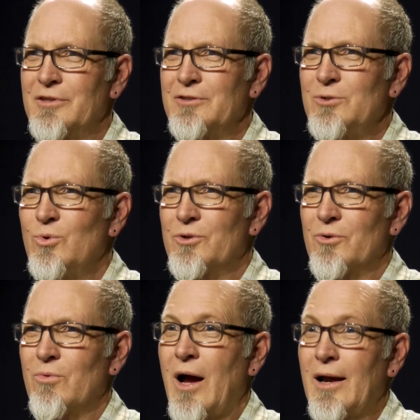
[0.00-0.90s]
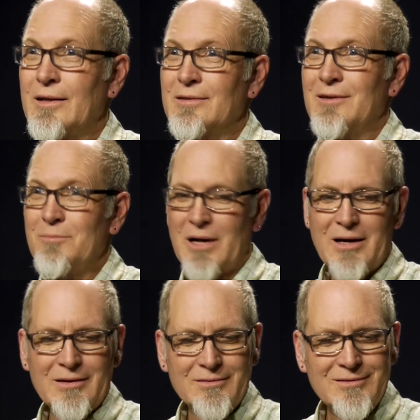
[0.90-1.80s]
that you want to write
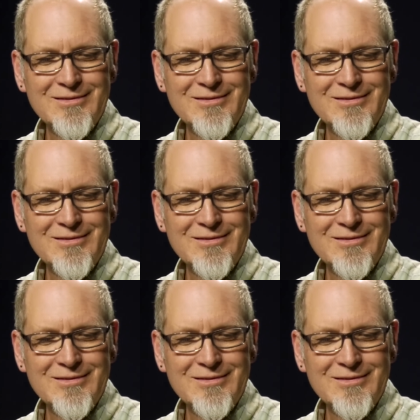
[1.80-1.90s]
about